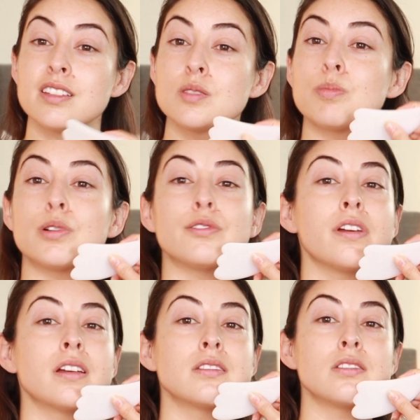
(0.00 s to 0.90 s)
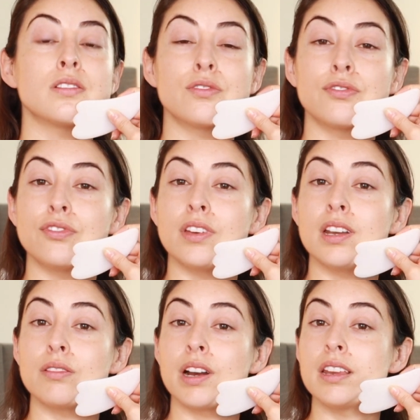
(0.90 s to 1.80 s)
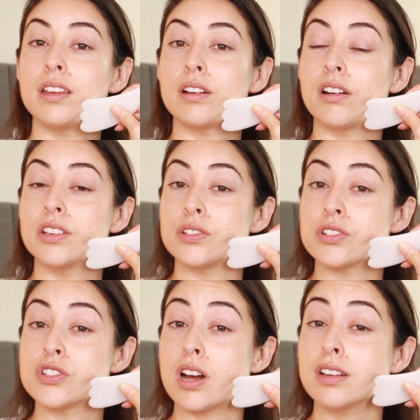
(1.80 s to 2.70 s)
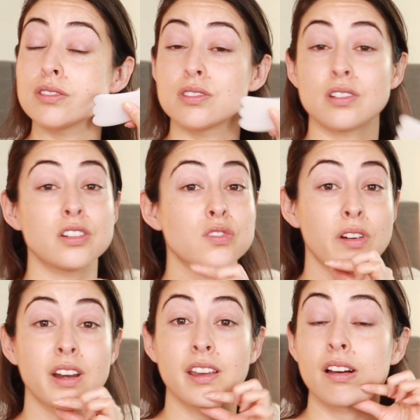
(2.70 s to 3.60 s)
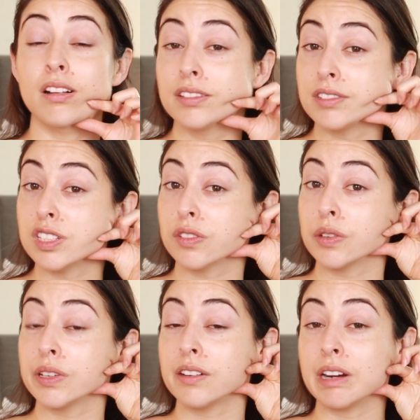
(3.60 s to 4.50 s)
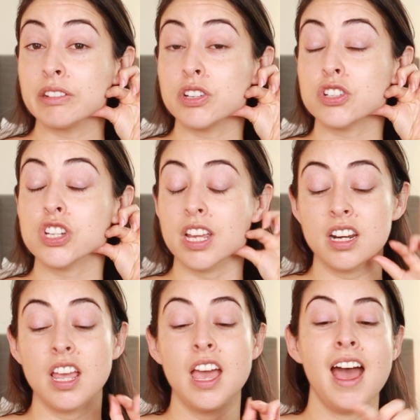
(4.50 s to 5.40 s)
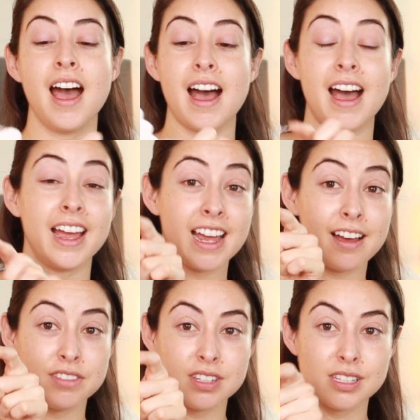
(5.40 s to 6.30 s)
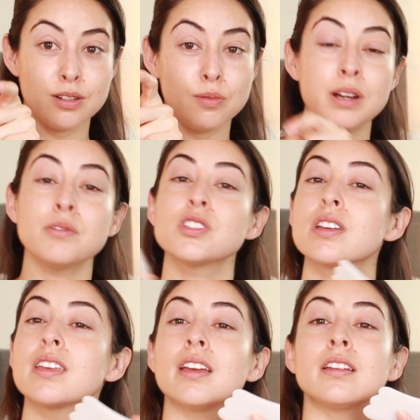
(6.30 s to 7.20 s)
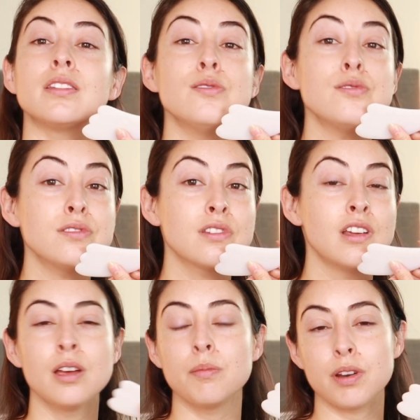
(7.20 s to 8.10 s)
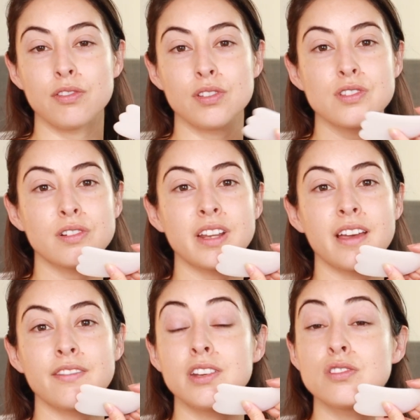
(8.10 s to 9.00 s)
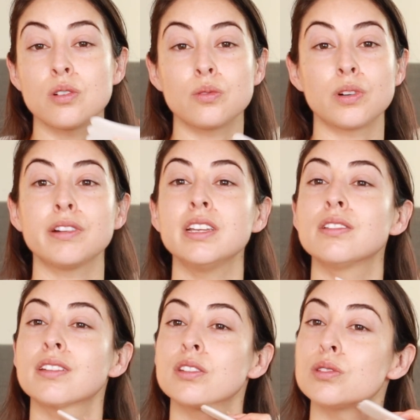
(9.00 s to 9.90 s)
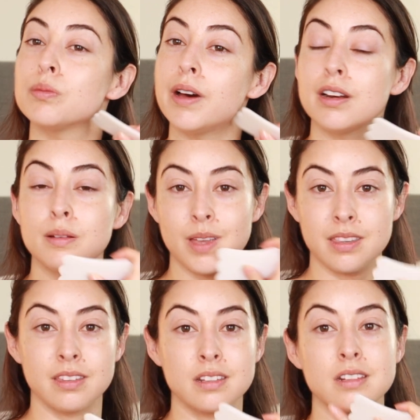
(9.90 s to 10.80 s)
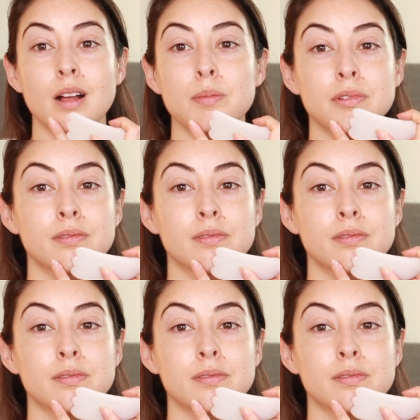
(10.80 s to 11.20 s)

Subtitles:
is perfect to just fit right here on your jaw to start draining all of this fluid around your chin. I have this little one, which I can use, but if you don't have it, don't worry, you can do the bottom and then the top.